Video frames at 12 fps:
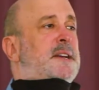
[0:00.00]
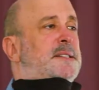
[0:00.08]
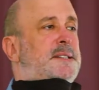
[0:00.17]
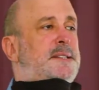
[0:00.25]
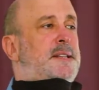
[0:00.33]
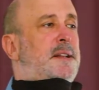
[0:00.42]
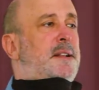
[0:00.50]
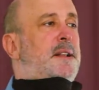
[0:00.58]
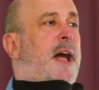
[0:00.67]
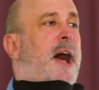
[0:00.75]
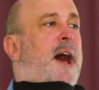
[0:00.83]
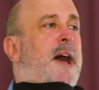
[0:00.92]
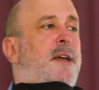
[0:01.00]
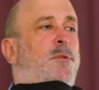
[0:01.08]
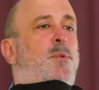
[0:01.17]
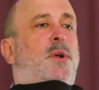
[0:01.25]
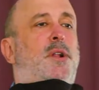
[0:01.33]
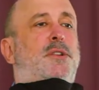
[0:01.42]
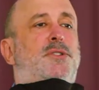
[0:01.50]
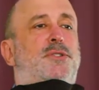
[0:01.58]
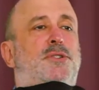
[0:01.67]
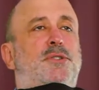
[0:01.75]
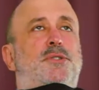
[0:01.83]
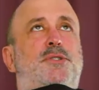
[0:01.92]
still I will
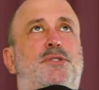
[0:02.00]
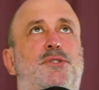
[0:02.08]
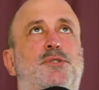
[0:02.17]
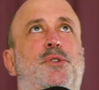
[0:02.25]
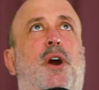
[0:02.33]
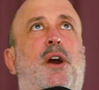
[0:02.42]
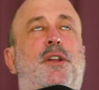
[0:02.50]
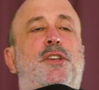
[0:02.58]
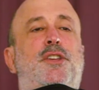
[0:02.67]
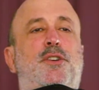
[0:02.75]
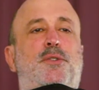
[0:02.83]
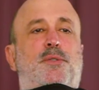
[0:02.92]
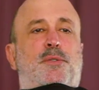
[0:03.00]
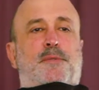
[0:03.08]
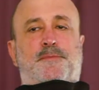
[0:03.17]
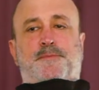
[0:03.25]
choose to honor you.